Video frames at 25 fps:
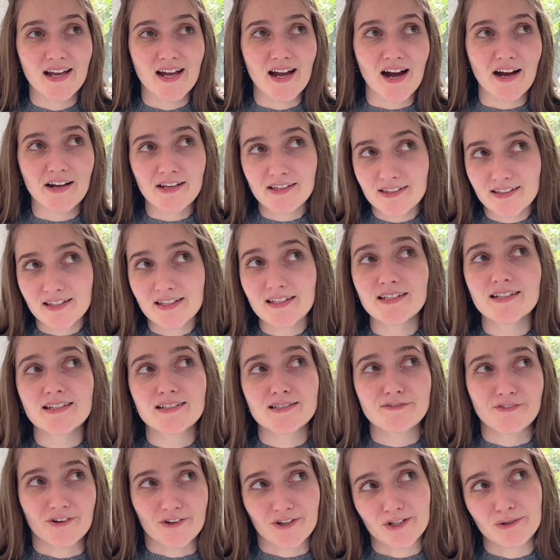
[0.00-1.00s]
I think it is
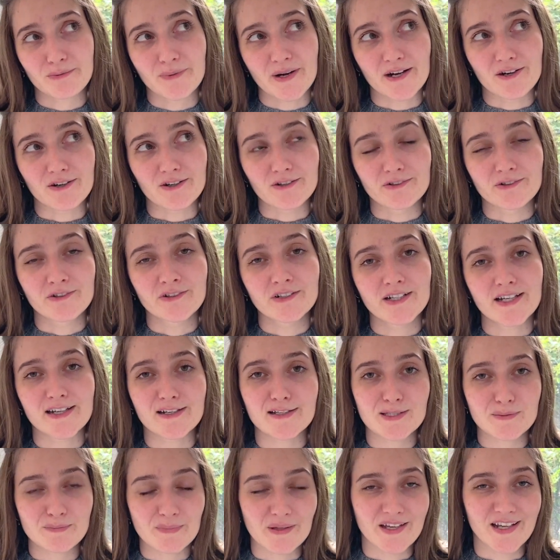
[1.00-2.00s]
very well
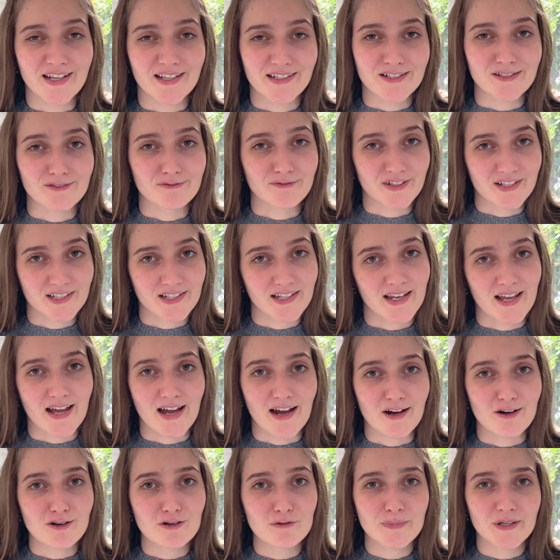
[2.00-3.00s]
explained and written out,